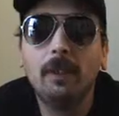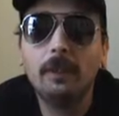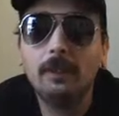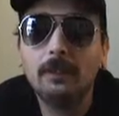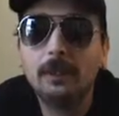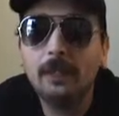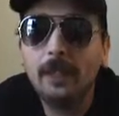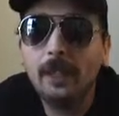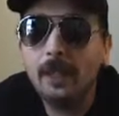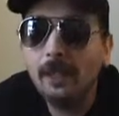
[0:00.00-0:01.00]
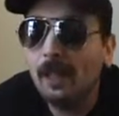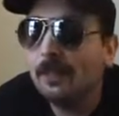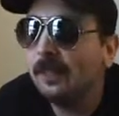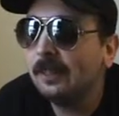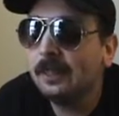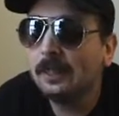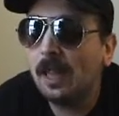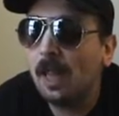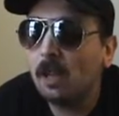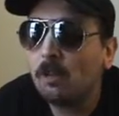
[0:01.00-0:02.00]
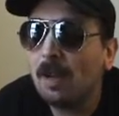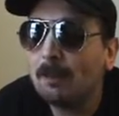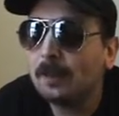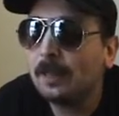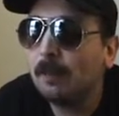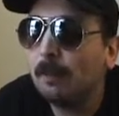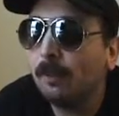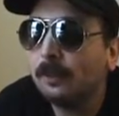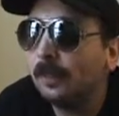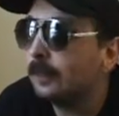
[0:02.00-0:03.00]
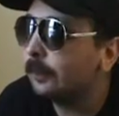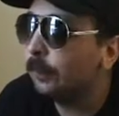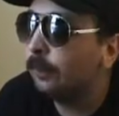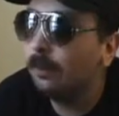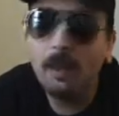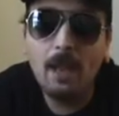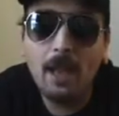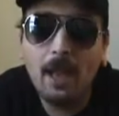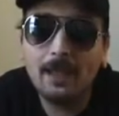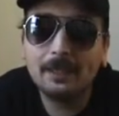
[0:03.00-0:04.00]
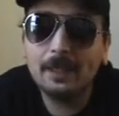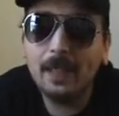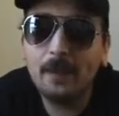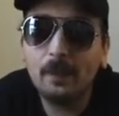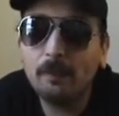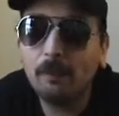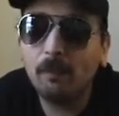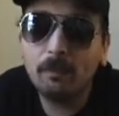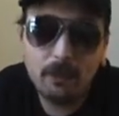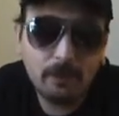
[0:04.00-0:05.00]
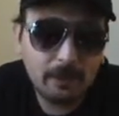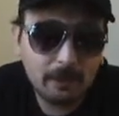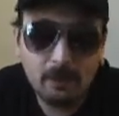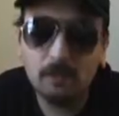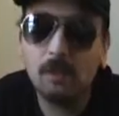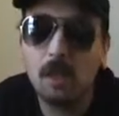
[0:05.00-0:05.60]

Right guys, it's Nick here and this is Crap Cinema Central, and today I'm going to be reviewing